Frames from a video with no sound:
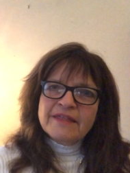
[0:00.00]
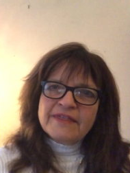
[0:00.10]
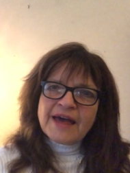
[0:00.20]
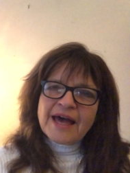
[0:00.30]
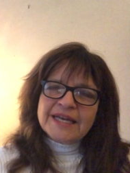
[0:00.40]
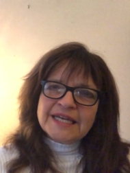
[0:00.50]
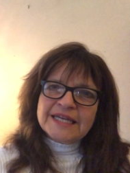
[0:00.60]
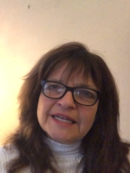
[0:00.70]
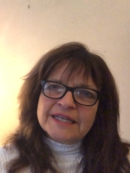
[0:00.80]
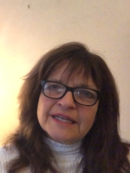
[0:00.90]
that
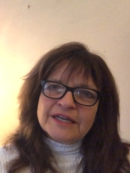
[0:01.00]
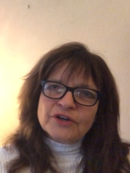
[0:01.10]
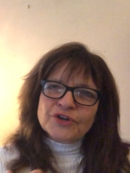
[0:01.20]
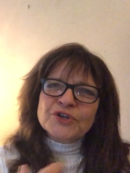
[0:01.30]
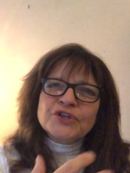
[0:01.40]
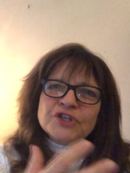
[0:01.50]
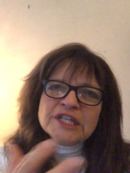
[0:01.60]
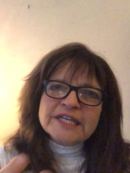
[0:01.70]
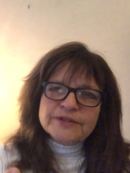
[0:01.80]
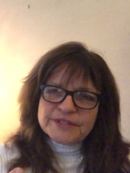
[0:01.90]
in
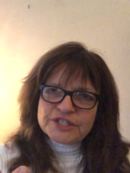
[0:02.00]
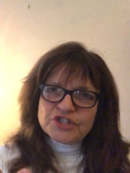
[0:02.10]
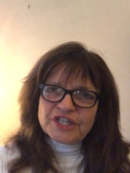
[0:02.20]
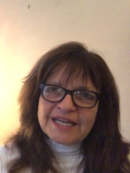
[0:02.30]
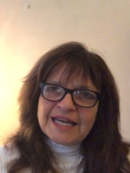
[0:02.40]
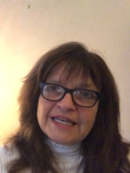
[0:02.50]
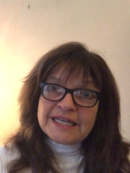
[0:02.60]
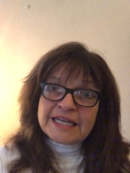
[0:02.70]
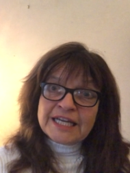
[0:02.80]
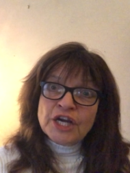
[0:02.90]
early
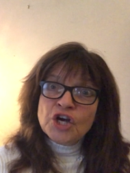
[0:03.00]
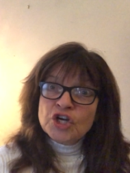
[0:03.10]
Christianity,